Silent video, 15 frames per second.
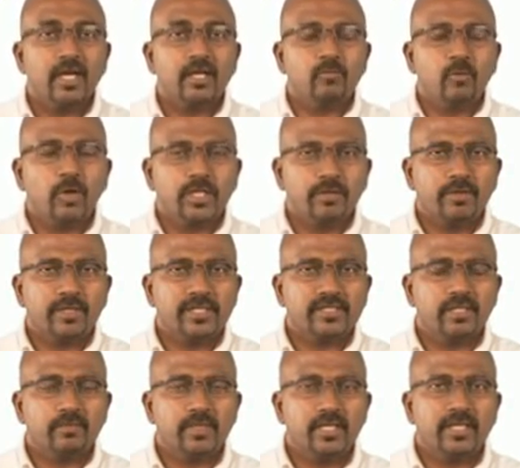And whatever the
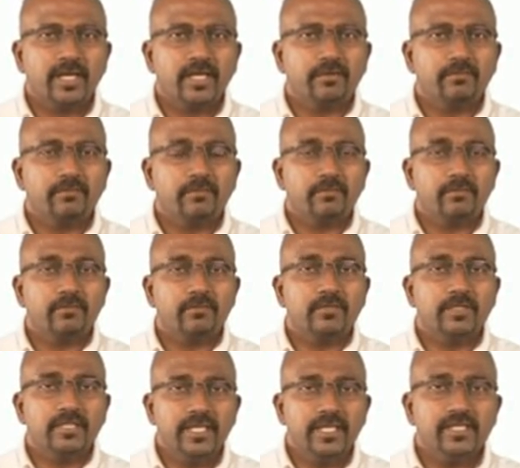assembly line
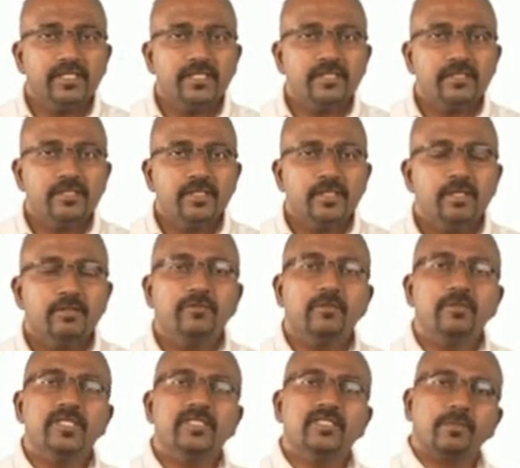needs
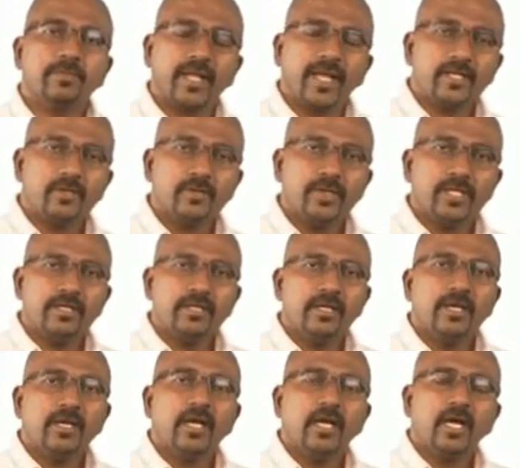will be supplied to it,
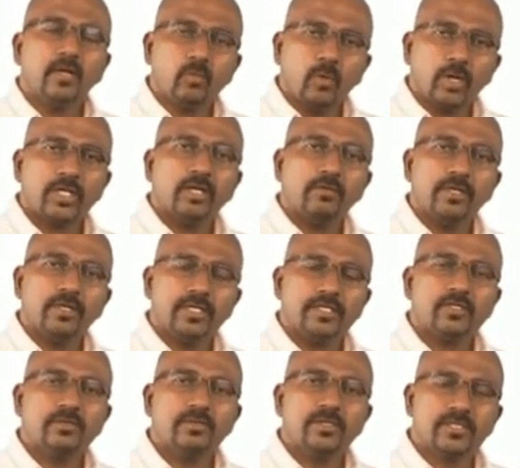and whatever needs
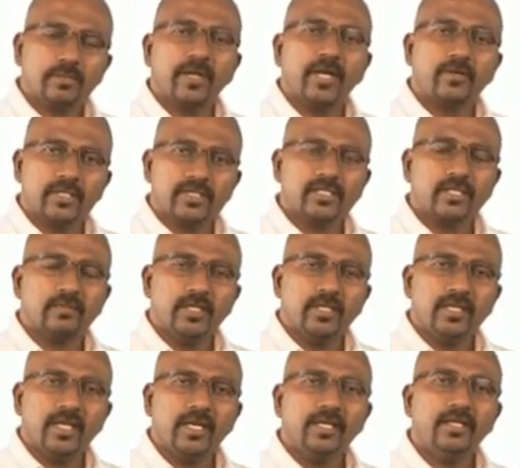to be supplied to the
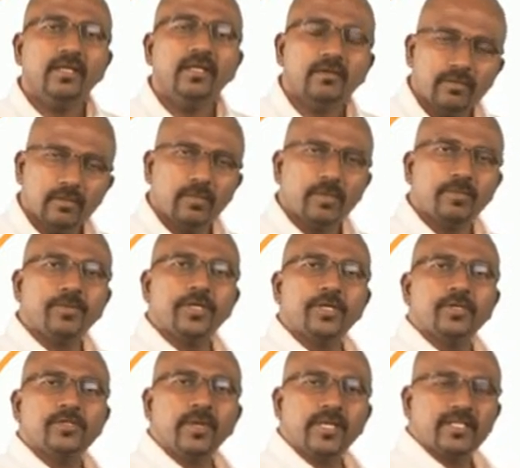assembly line will be
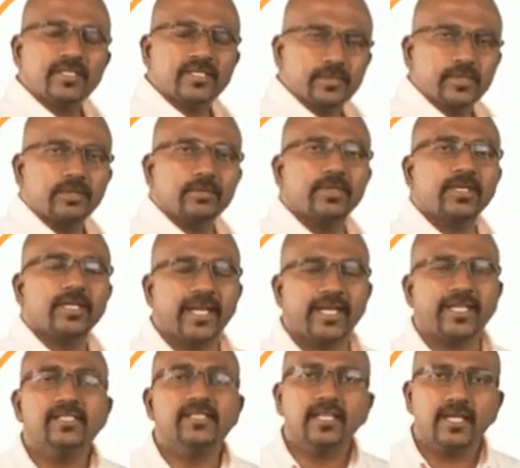produced by the subsequent
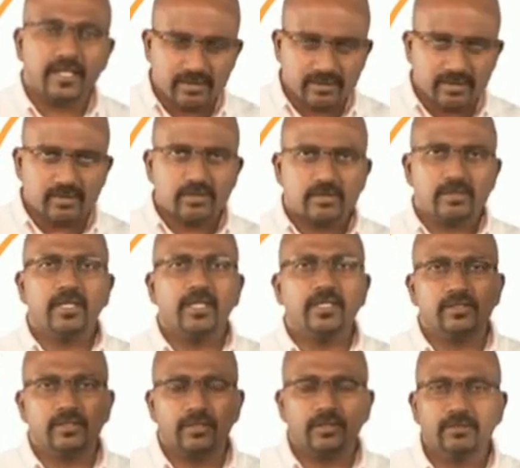lines, and
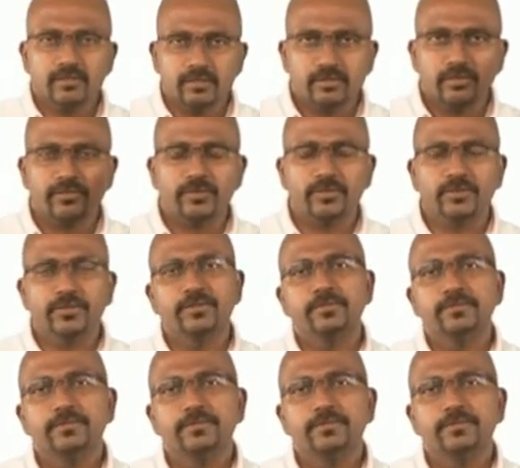hence on so forth.